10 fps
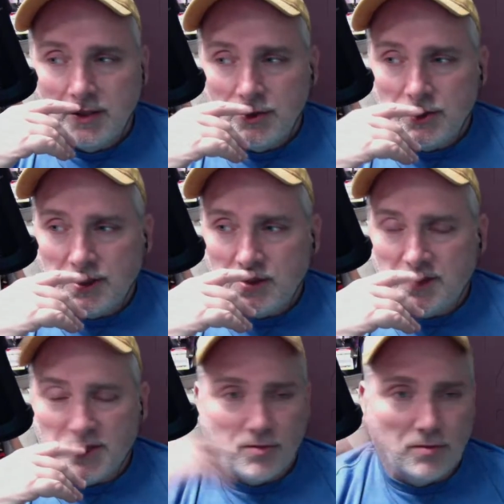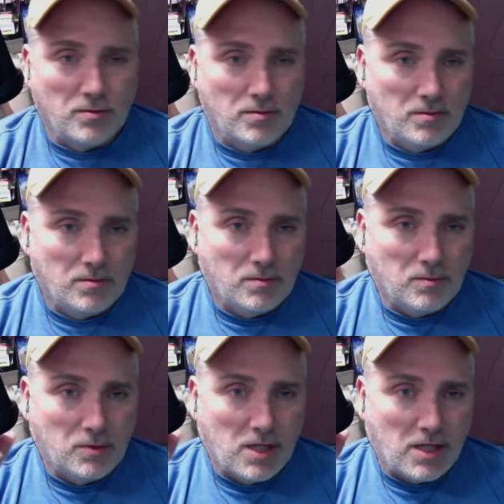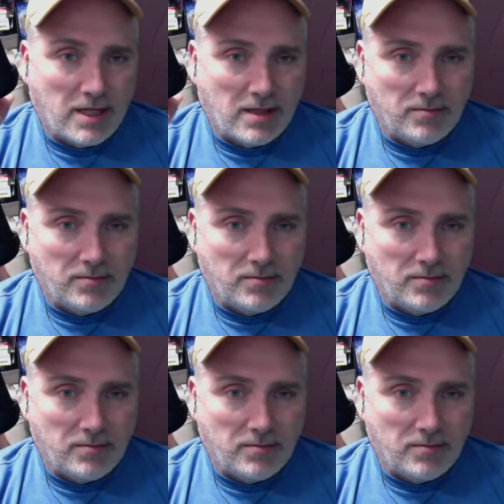usually the special will knock out